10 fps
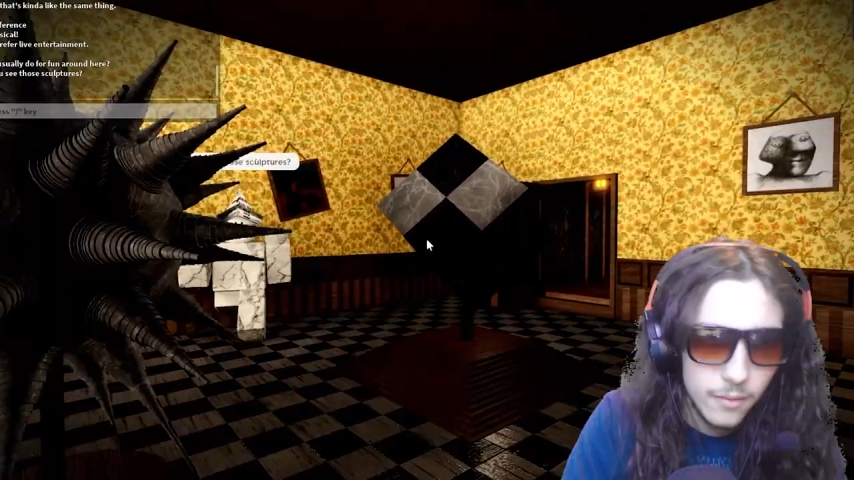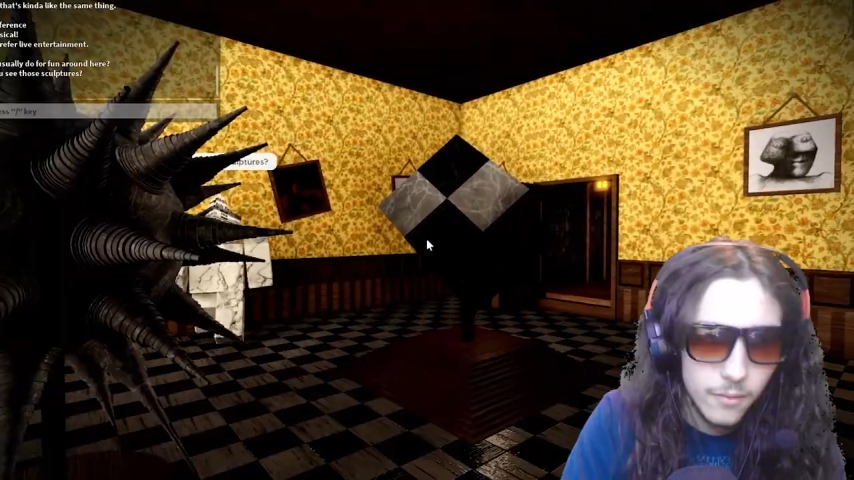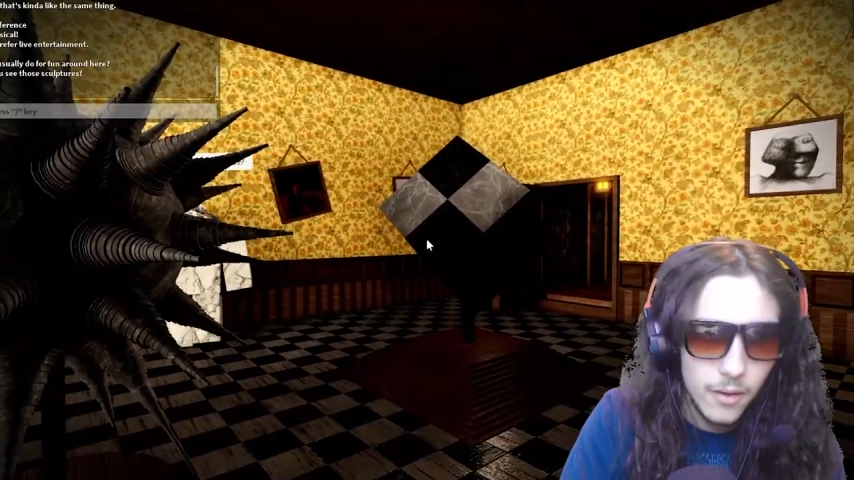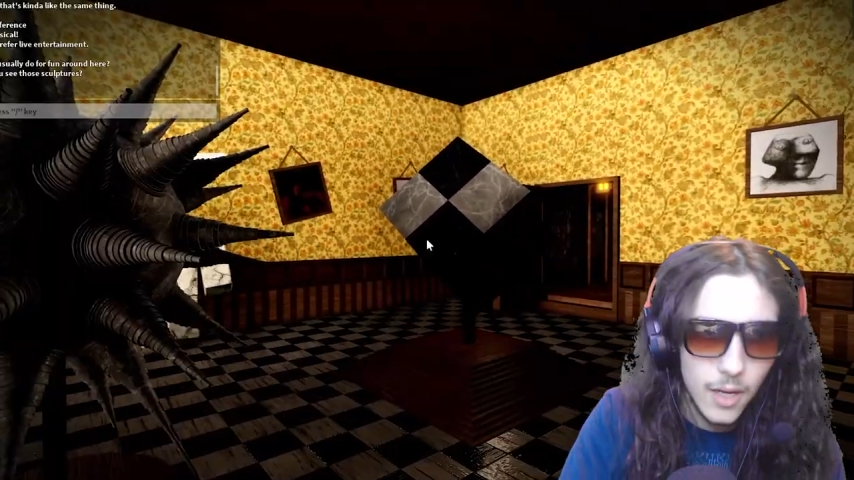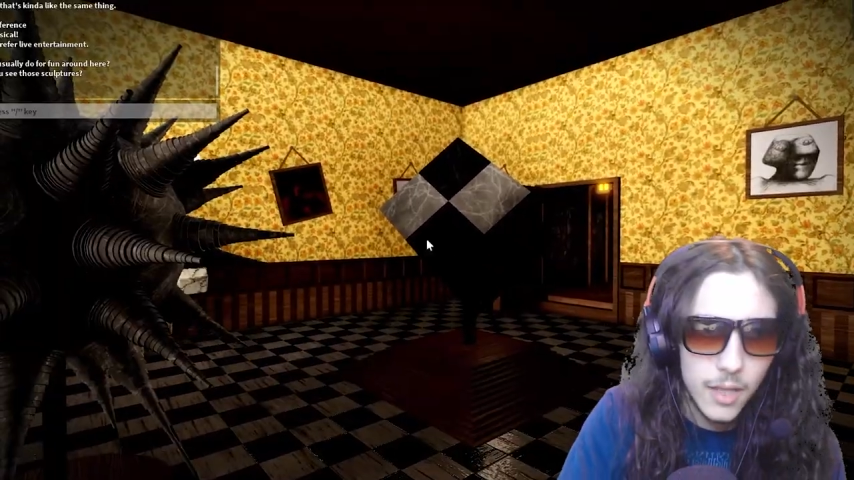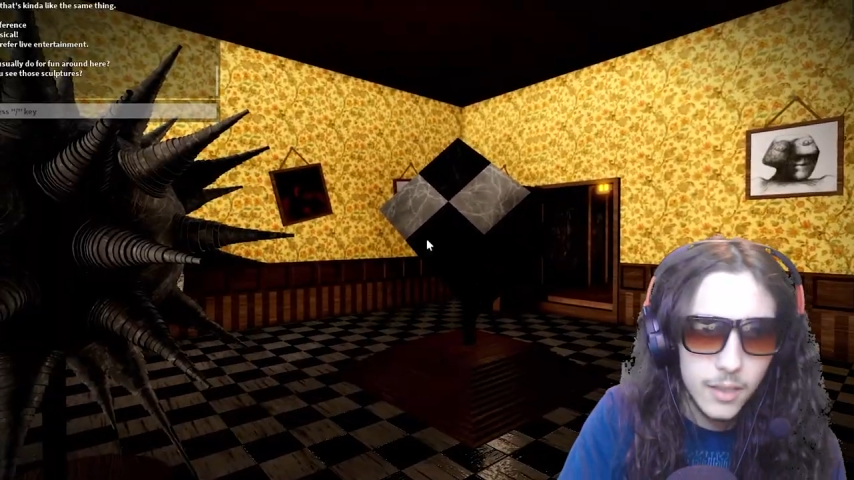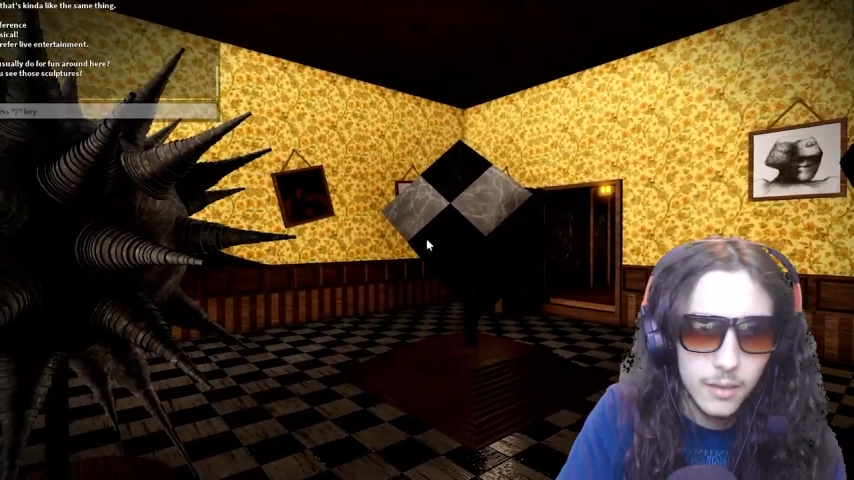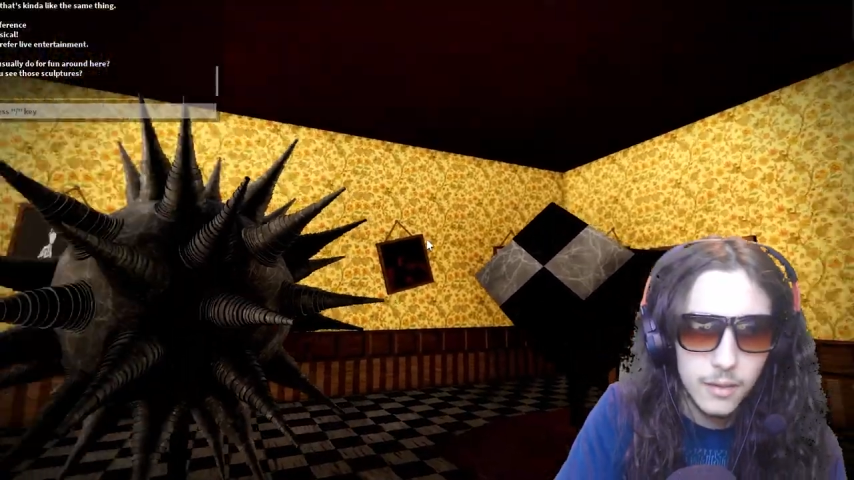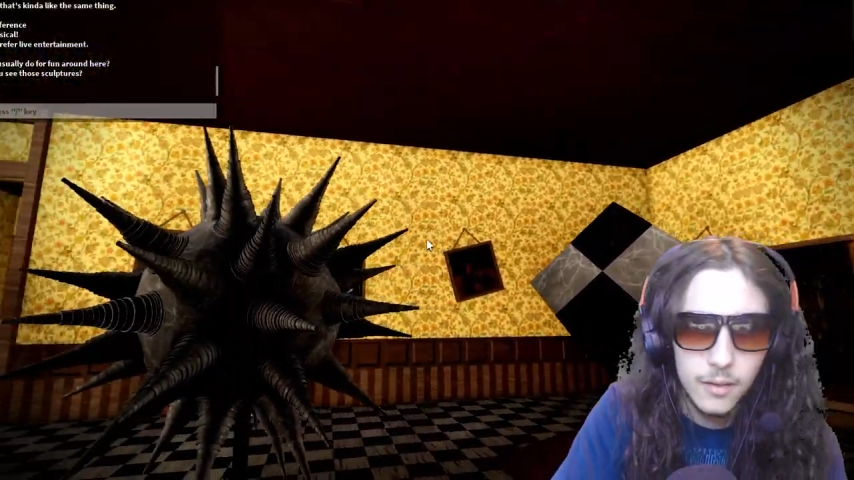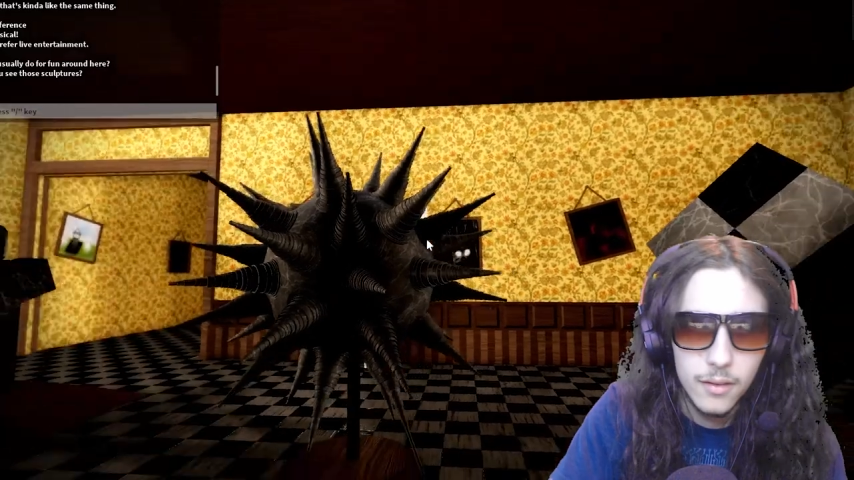Very nice.
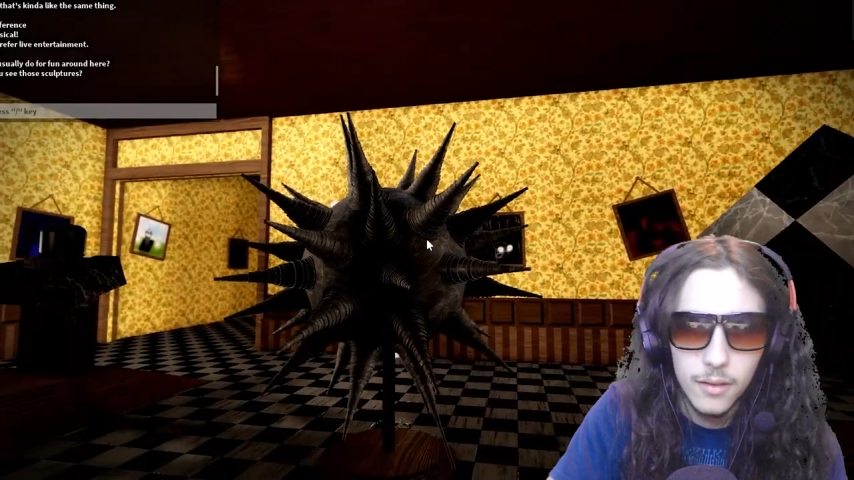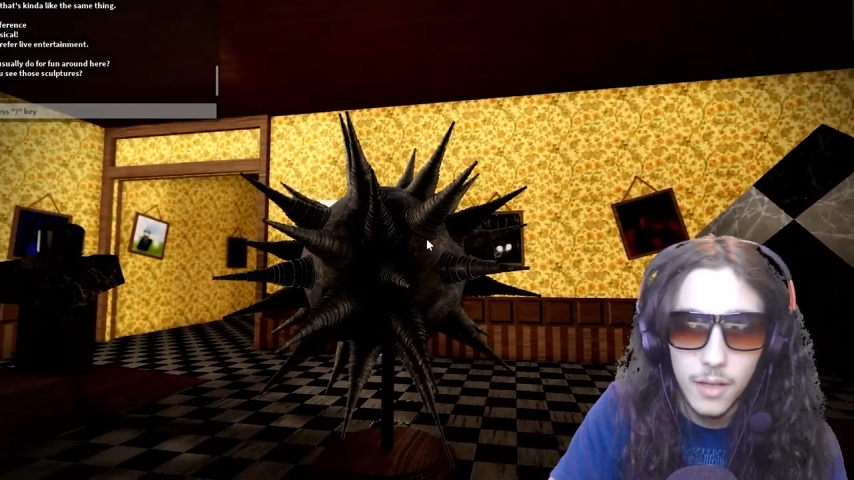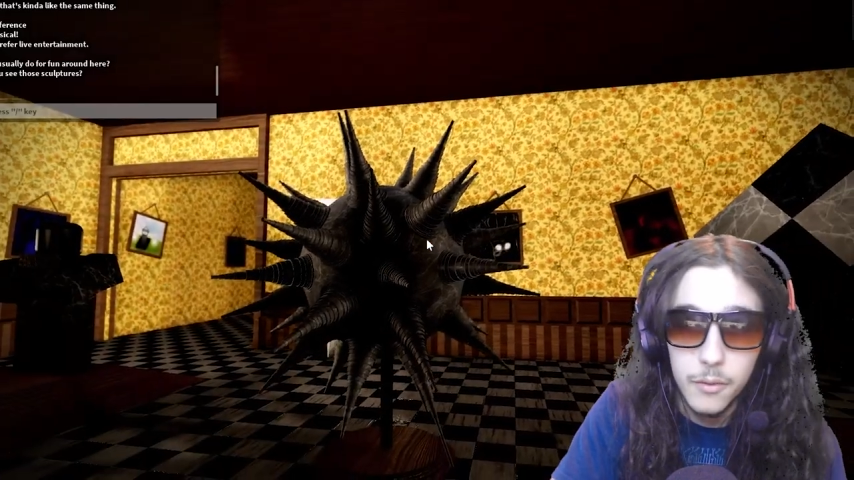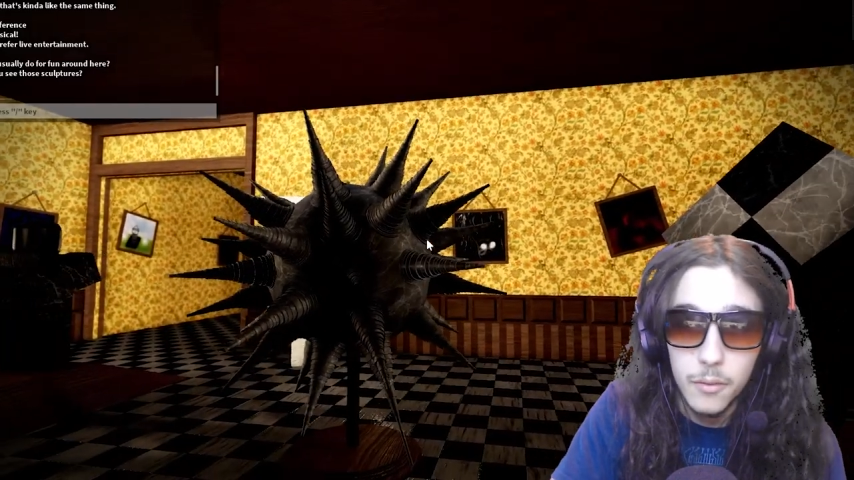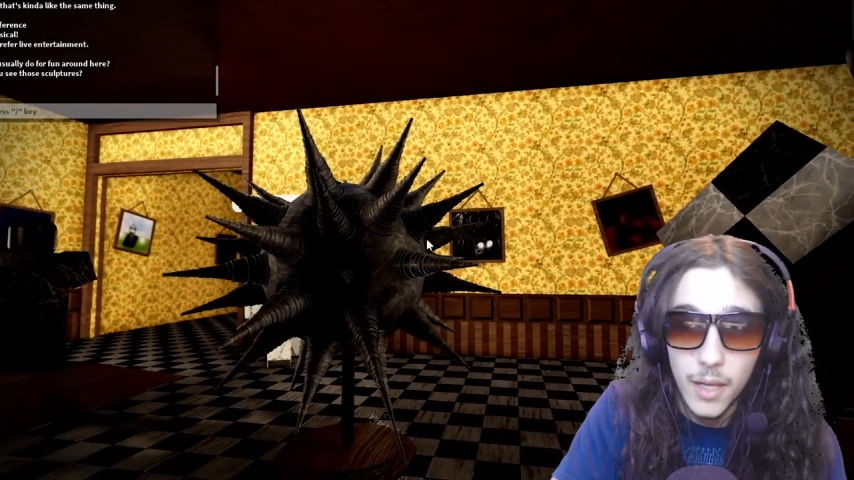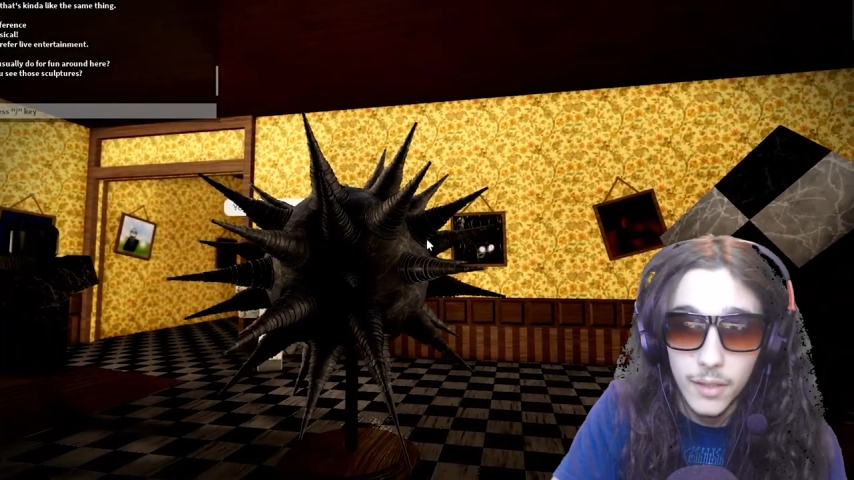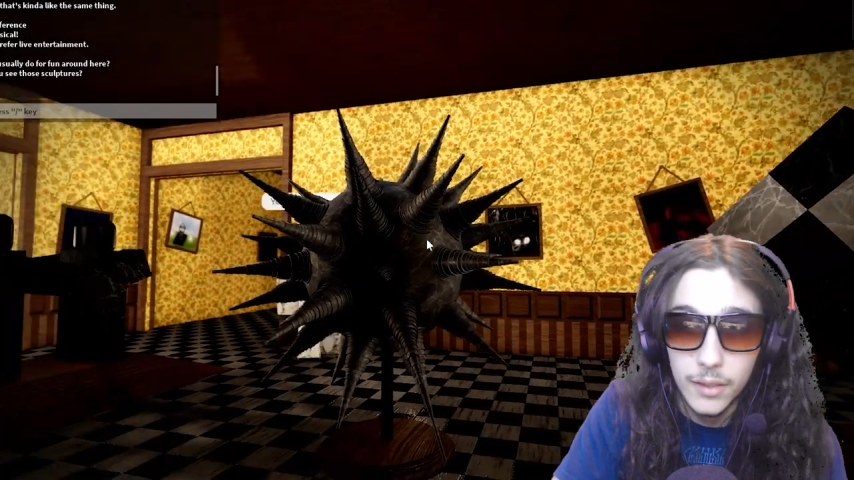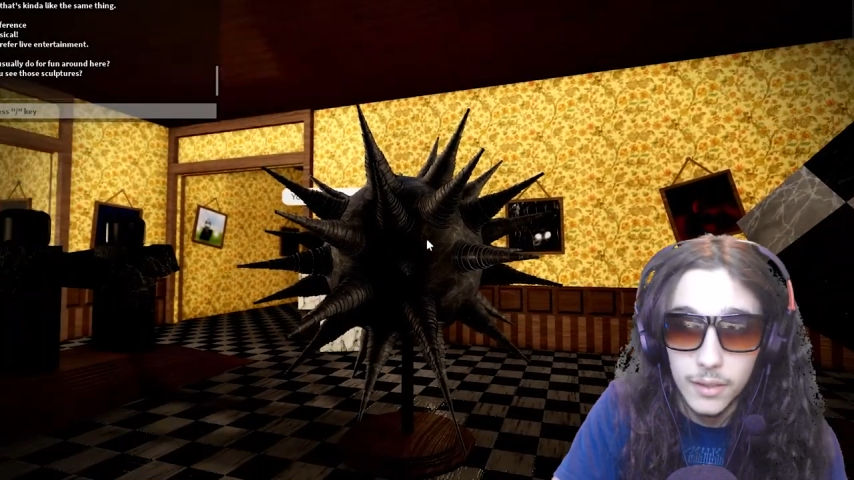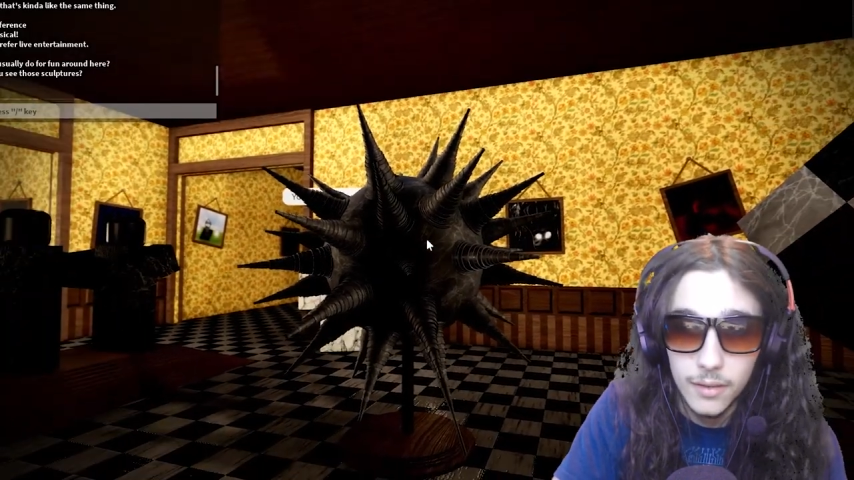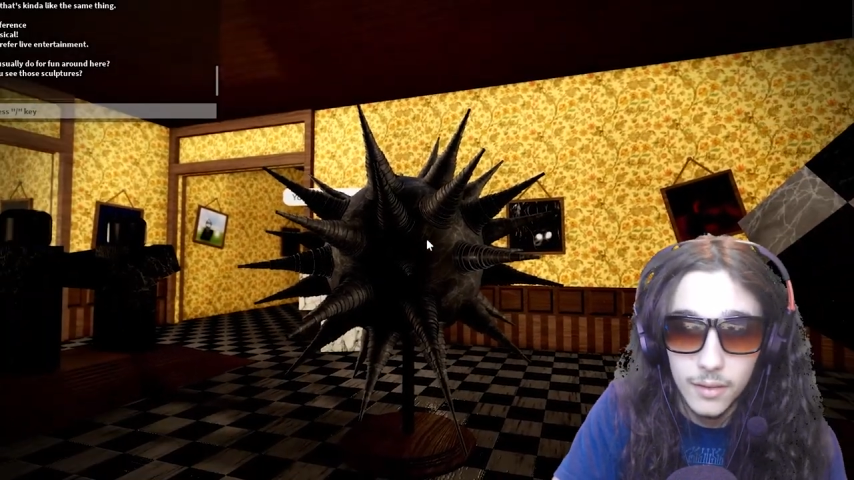I do like
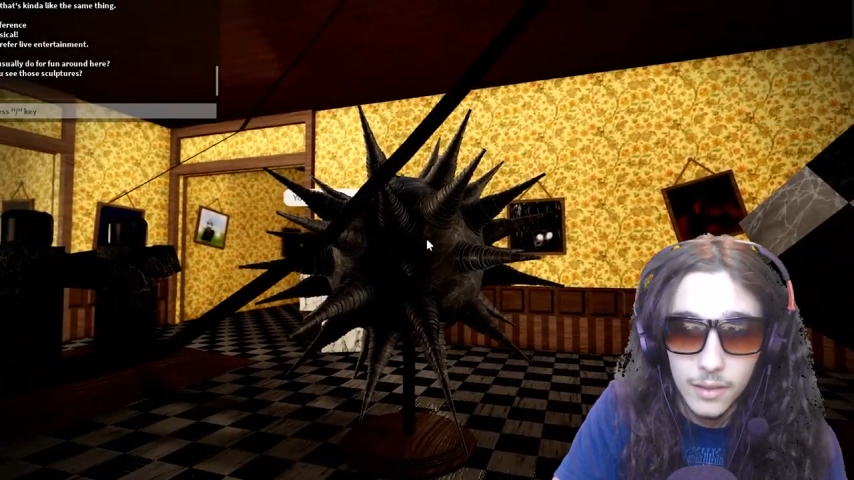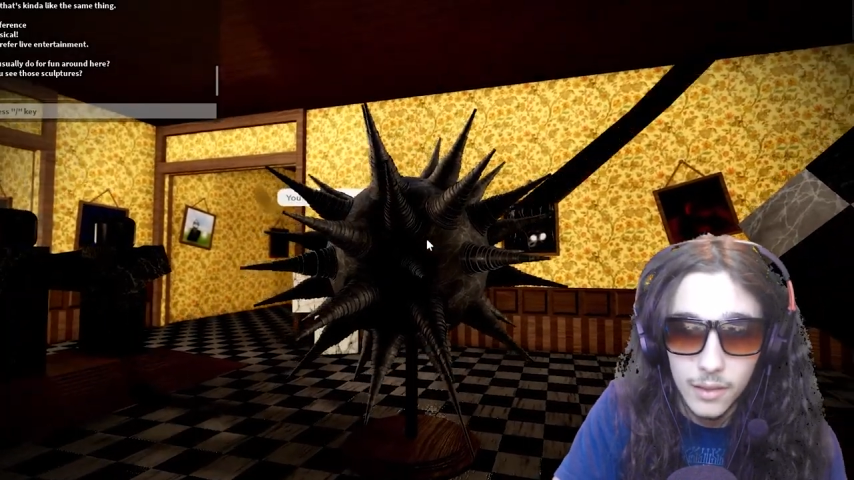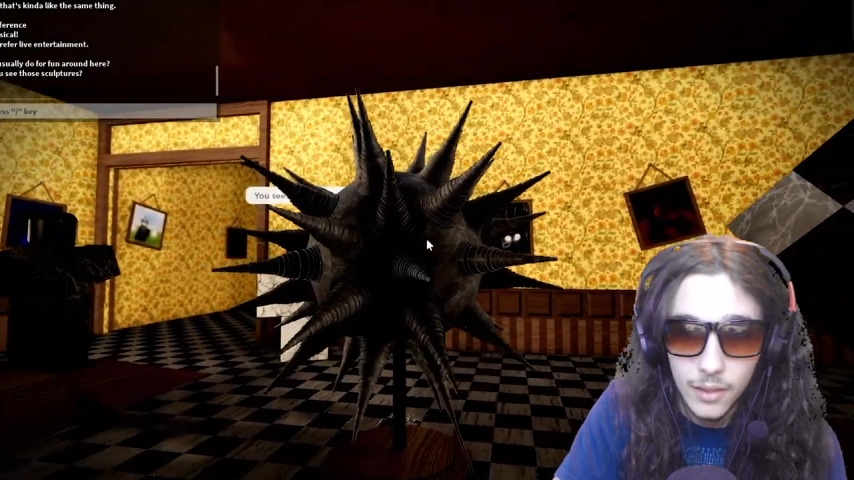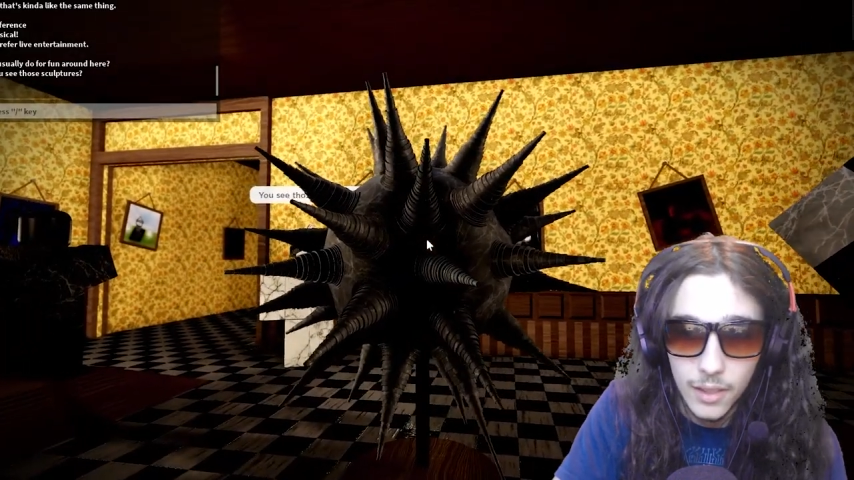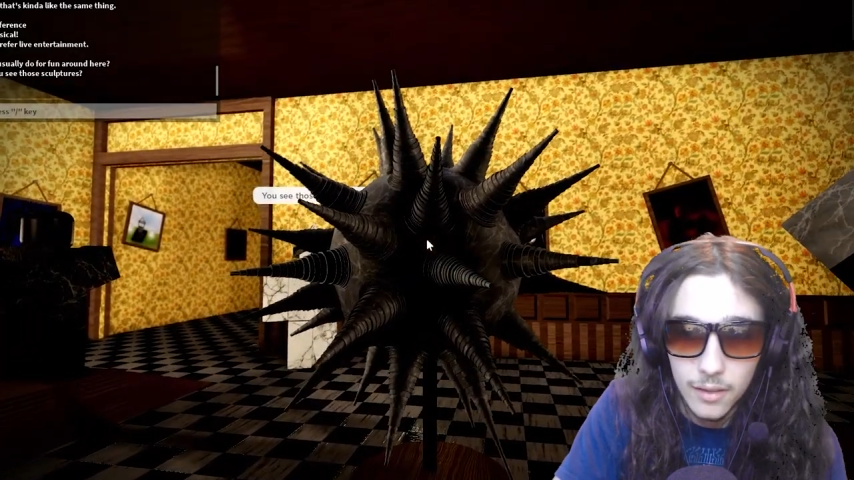these. These are actually kind of